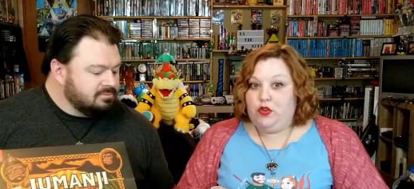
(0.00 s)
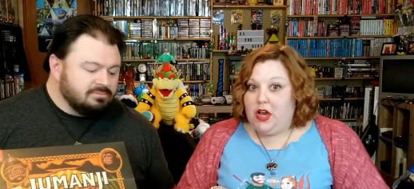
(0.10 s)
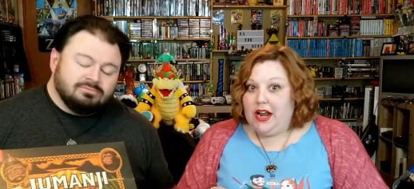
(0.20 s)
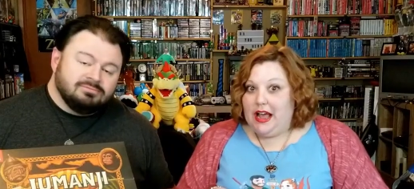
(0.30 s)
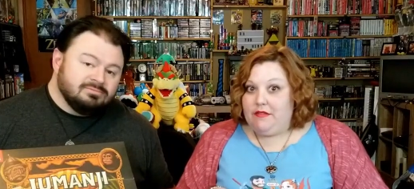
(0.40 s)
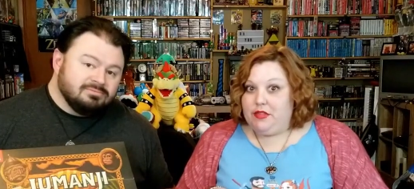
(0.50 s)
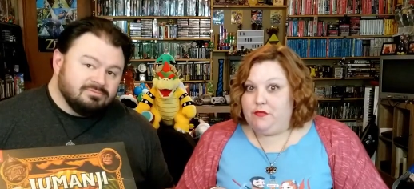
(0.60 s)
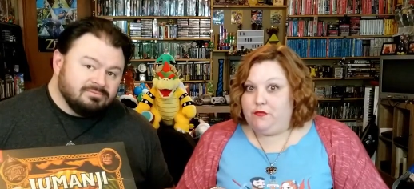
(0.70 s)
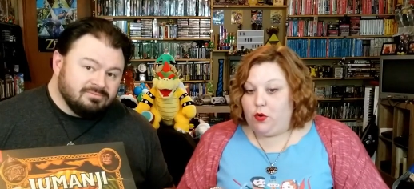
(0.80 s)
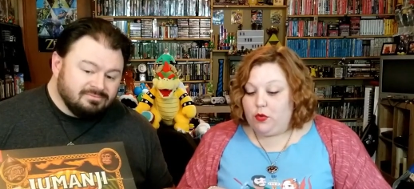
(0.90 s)
Speaker 1: gotta have the
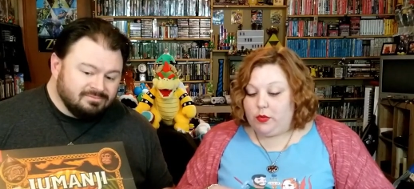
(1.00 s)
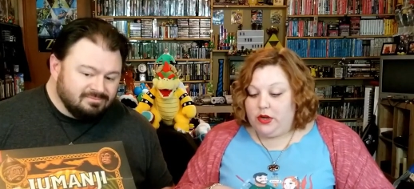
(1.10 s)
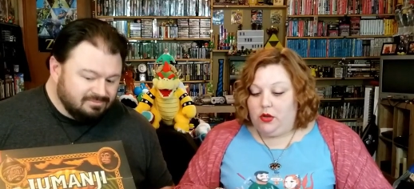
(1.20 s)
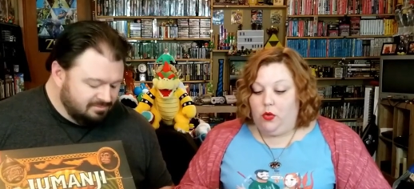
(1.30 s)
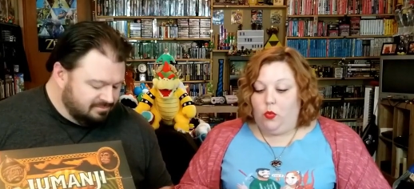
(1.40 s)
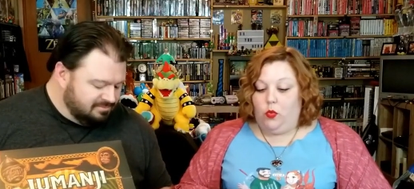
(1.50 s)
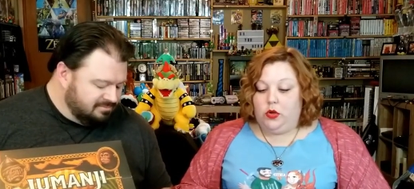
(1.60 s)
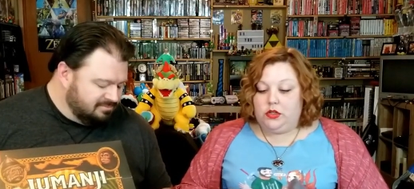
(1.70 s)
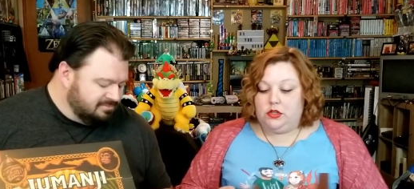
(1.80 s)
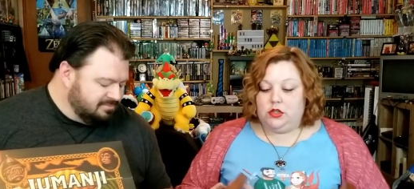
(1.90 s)
for real
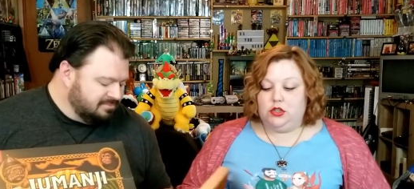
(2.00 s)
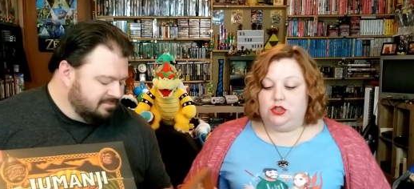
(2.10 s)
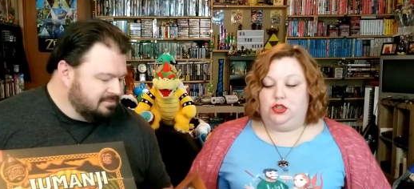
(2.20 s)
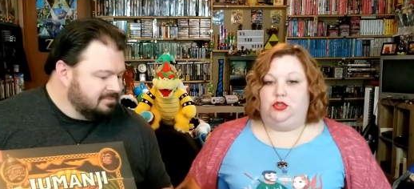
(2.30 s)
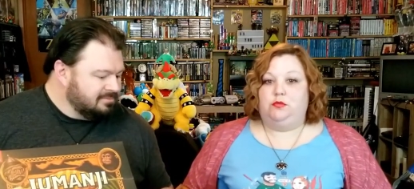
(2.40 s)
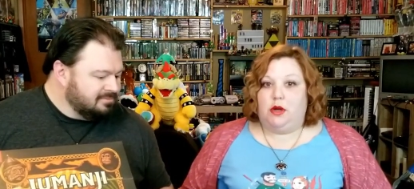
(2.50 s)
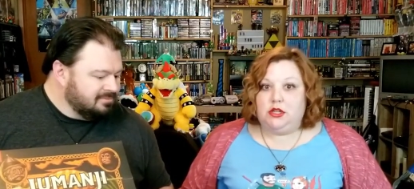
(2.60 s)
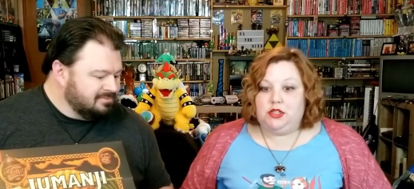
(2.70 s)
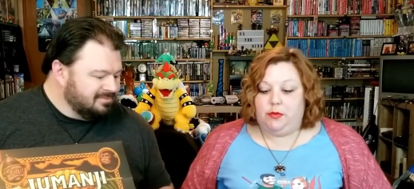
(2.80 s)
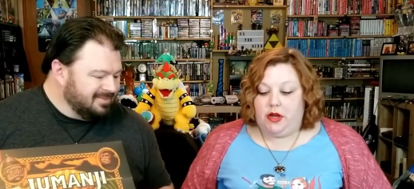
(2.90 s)
wooden
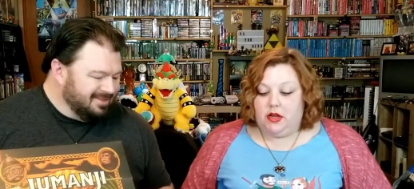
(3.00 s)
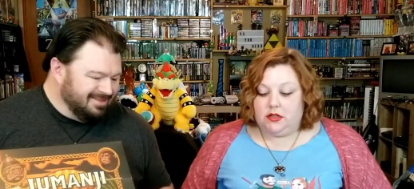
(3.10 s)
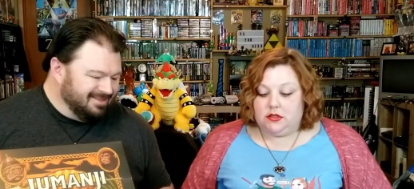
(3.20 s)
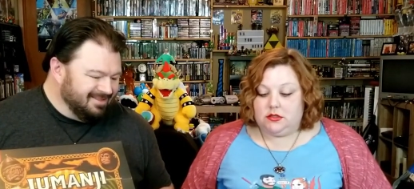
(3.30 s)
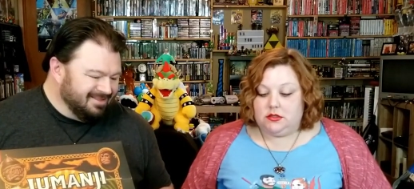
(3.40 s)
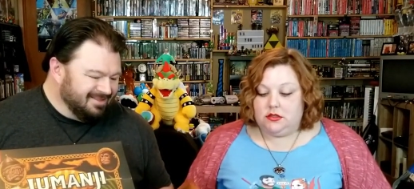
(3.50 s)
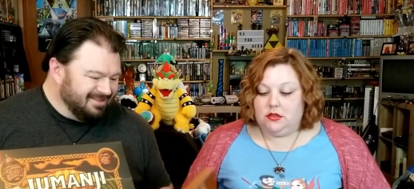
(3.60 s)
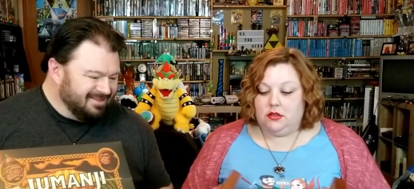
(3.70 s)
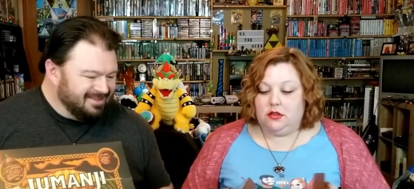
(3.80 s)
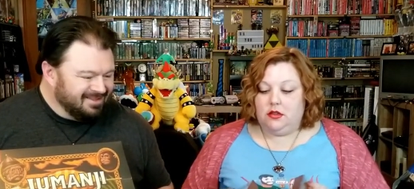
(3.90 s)
Jumanji box
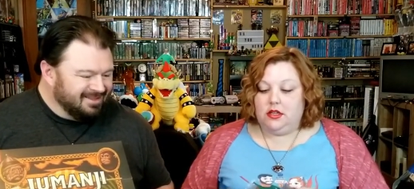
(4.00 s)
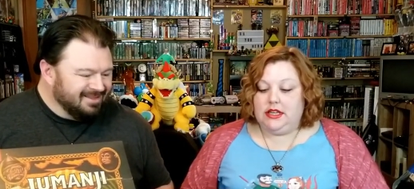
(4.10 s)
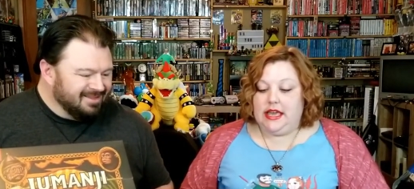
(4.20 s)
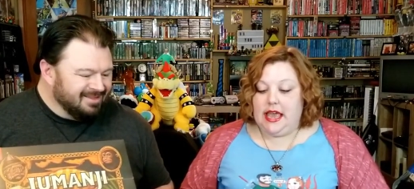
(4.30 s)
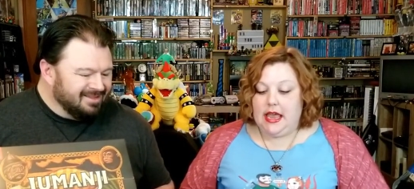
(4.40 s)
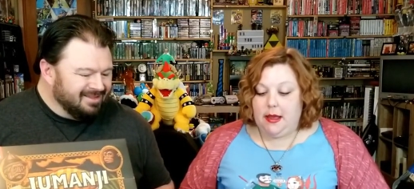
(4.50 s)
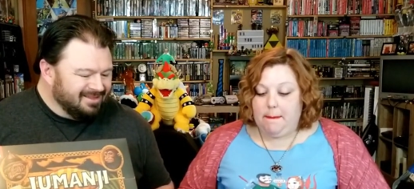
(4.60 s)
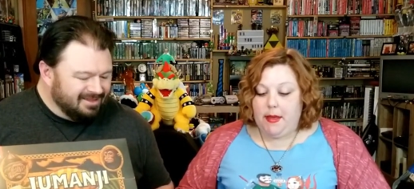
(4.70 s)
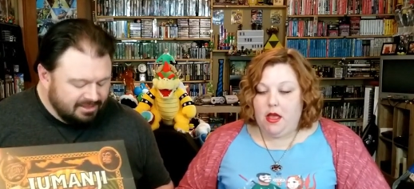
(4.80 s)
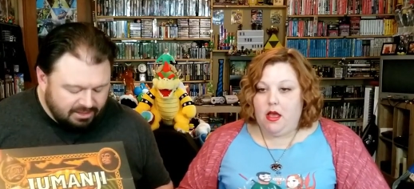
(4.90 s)

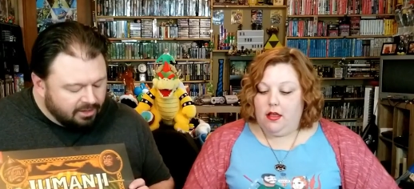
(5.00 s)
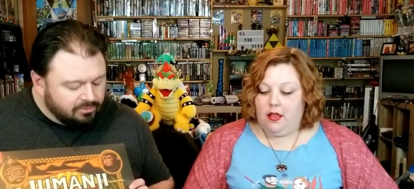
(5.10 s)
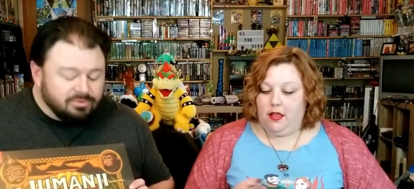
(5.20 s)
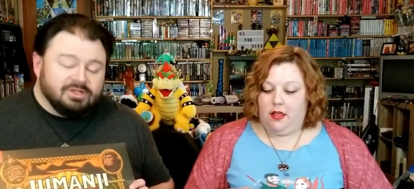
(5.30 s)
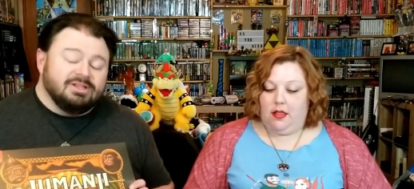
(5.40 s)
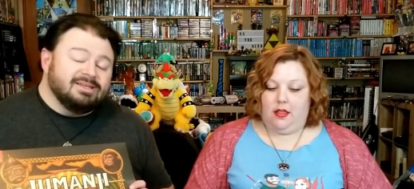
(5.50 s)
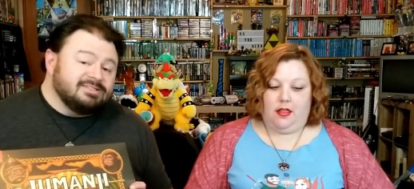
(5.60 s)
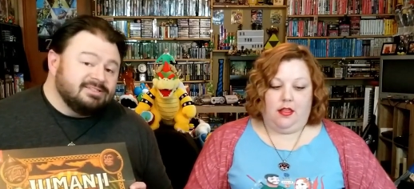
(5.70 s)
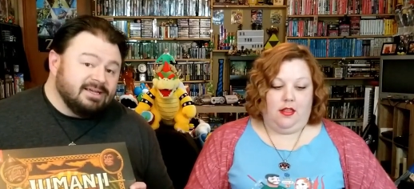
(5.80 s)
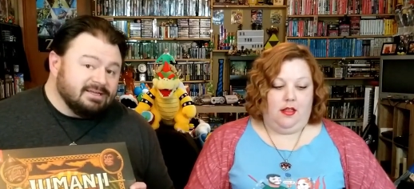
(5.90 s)
game.
Speaker 2: Well, let's
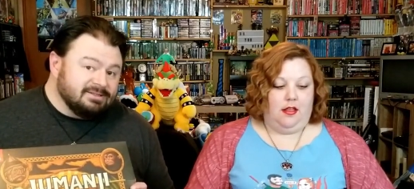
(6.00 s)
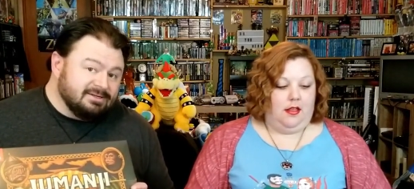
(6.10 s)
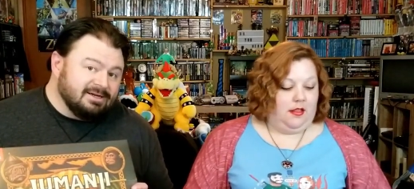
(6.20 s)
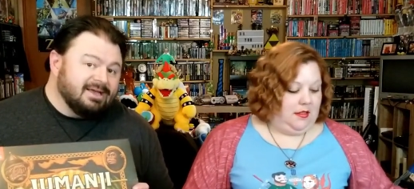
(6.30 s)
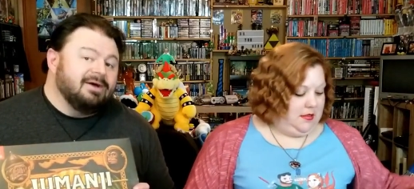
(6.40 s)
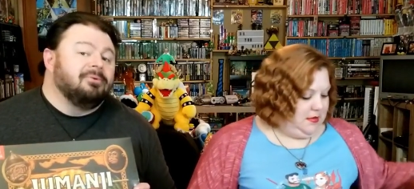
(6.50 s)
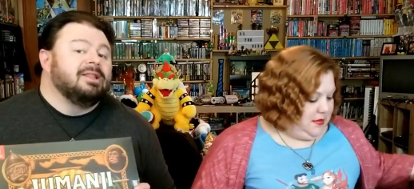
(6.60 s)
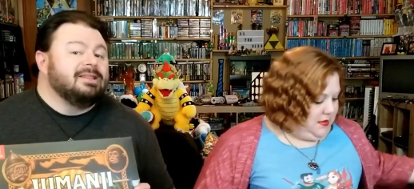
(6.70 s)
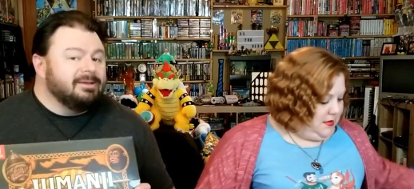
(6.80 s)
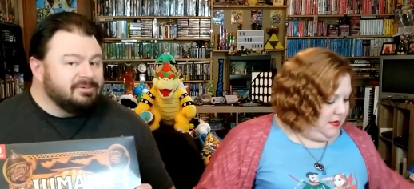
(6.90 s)
take a look at what
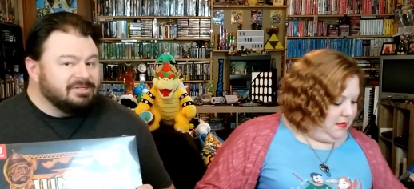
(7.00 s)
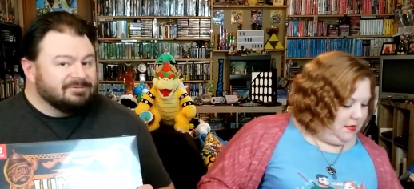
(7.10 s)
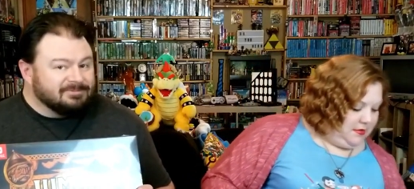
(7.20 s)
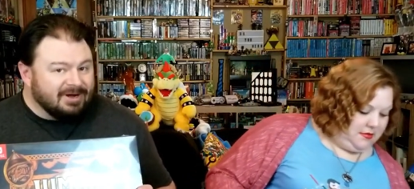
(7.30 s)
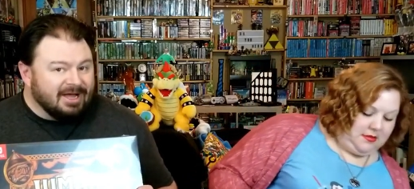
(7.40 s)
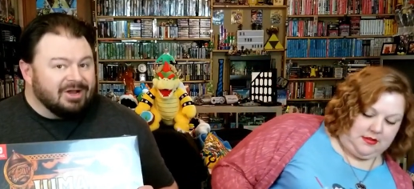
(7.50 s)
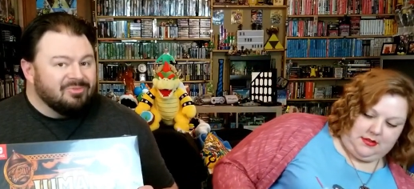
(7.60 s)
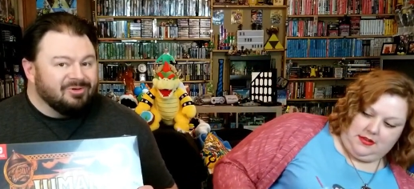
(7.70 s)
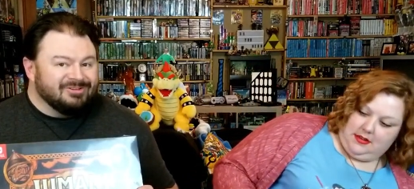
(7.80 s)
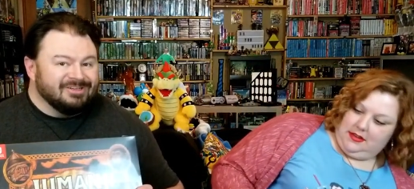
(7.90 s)
Limited Run
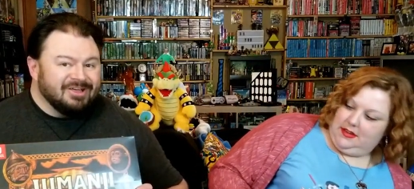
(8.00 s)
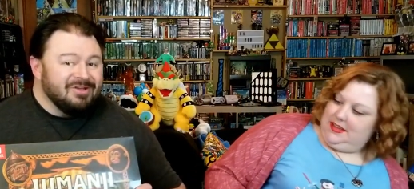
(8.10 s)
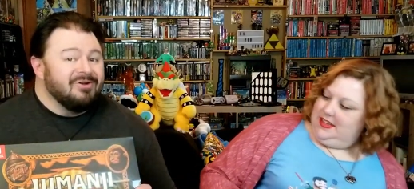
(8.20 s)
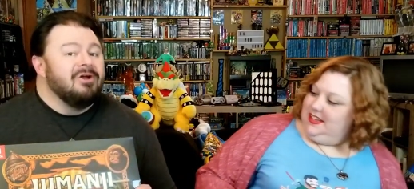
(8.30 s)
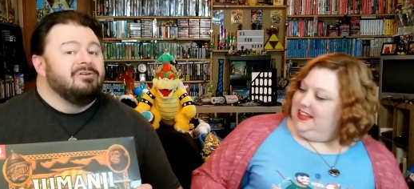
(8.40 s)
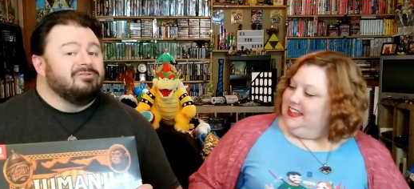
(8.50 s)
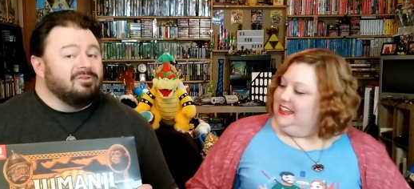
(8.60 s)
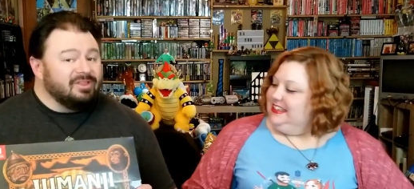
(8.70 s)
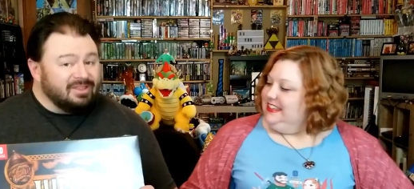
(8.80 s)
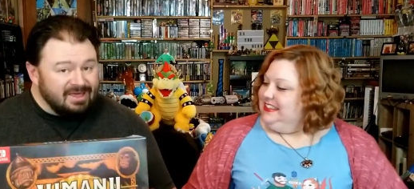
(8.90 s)
put together for
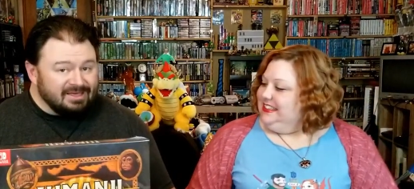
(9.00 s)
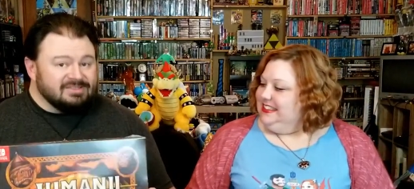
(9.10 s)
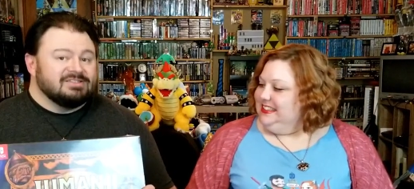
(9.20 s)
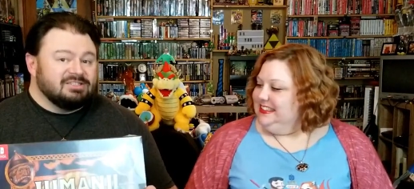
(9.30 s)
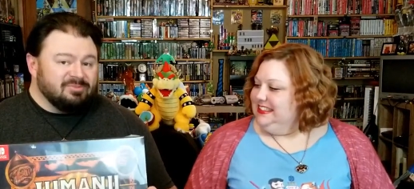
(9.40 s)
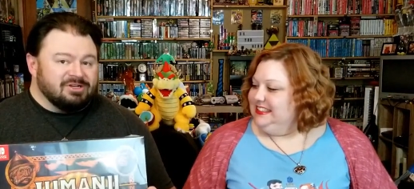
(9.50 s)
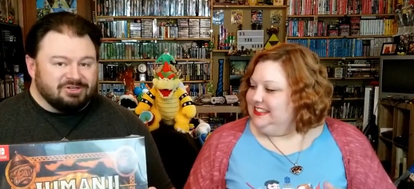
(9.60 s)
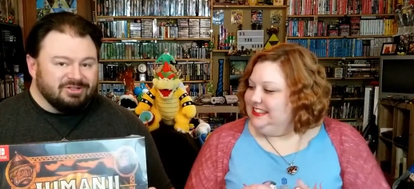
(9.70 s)
this special